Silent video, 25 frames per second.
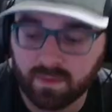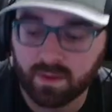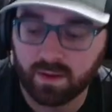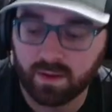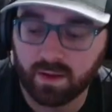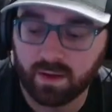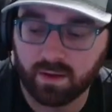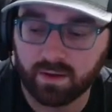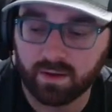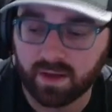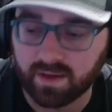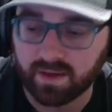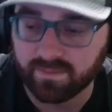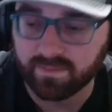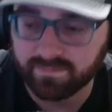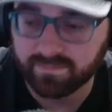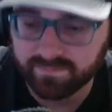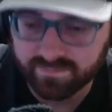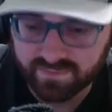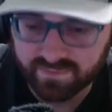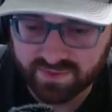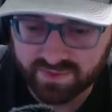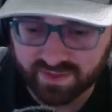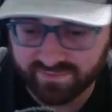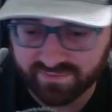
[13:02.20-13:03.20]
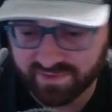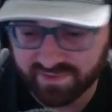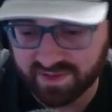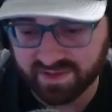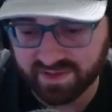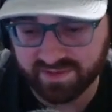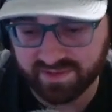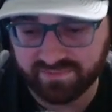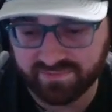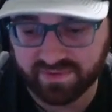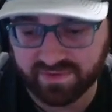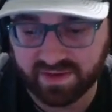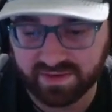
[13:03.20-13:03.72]
Okay, so I finally
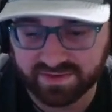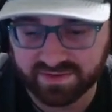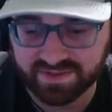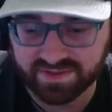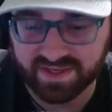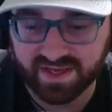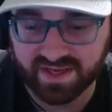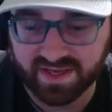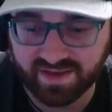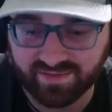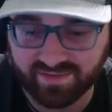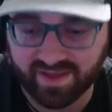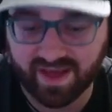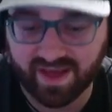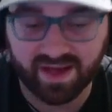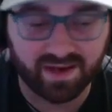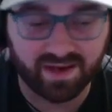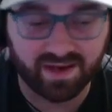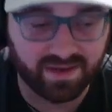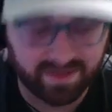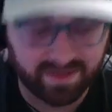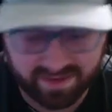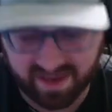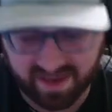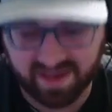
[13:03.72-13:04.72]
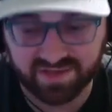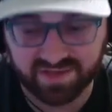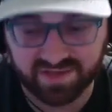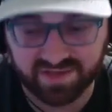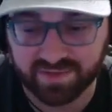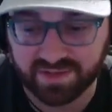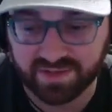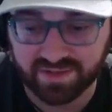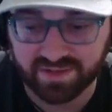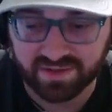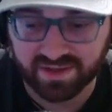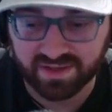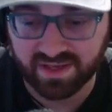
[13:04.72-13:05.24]
found a scav that had an
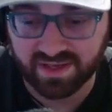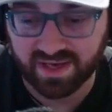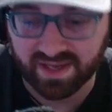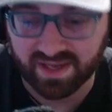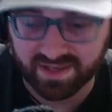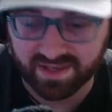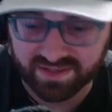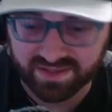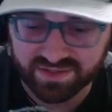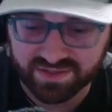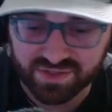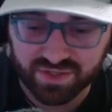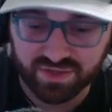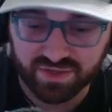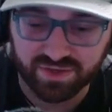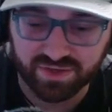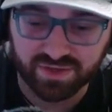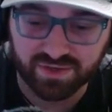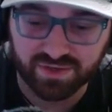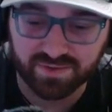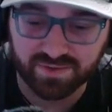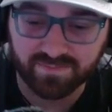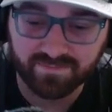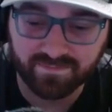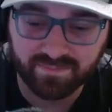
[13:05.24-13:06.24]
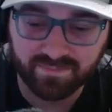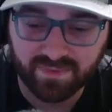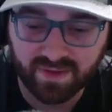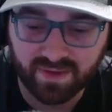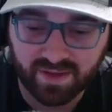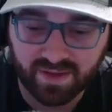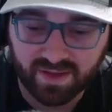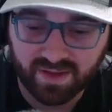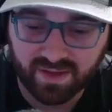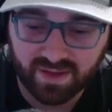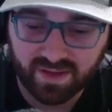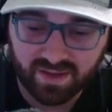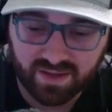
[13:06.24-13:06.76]
attachment that I can show you.
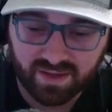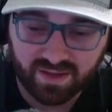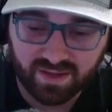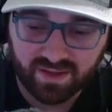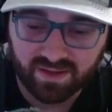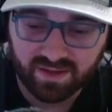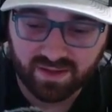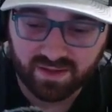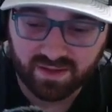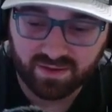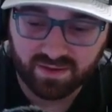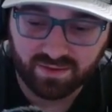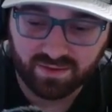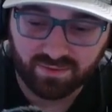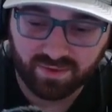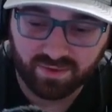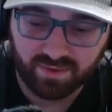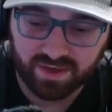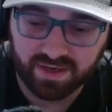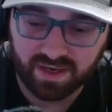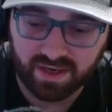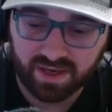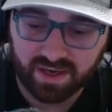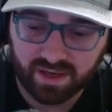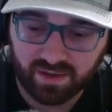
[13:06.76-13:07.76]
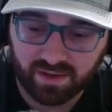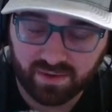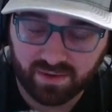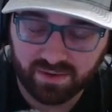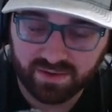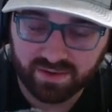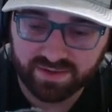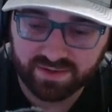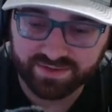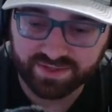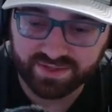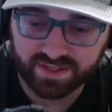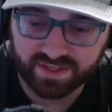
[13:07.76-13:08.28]
Right now,
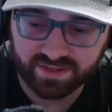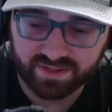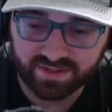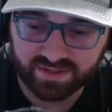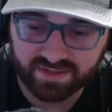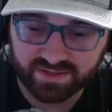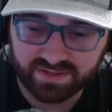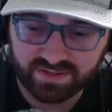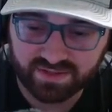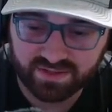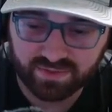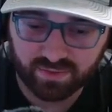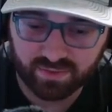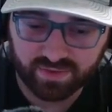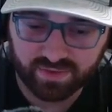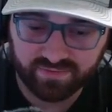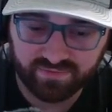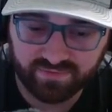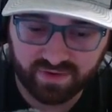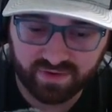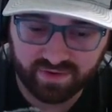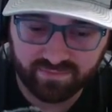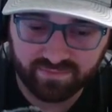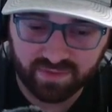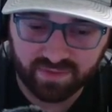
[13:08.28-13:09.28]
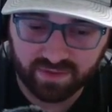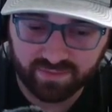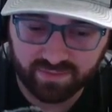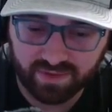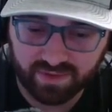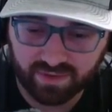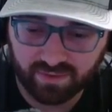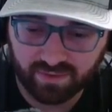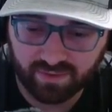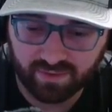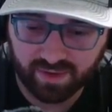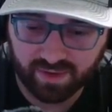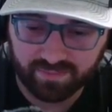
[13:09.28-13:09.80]
he's got this
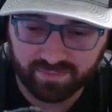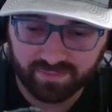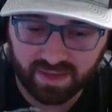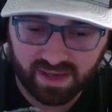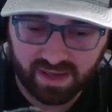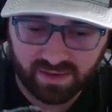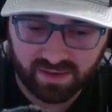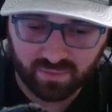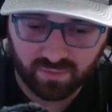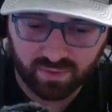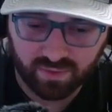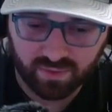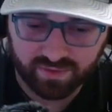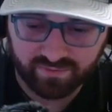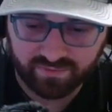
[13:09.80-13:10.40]
25mm ring mount with a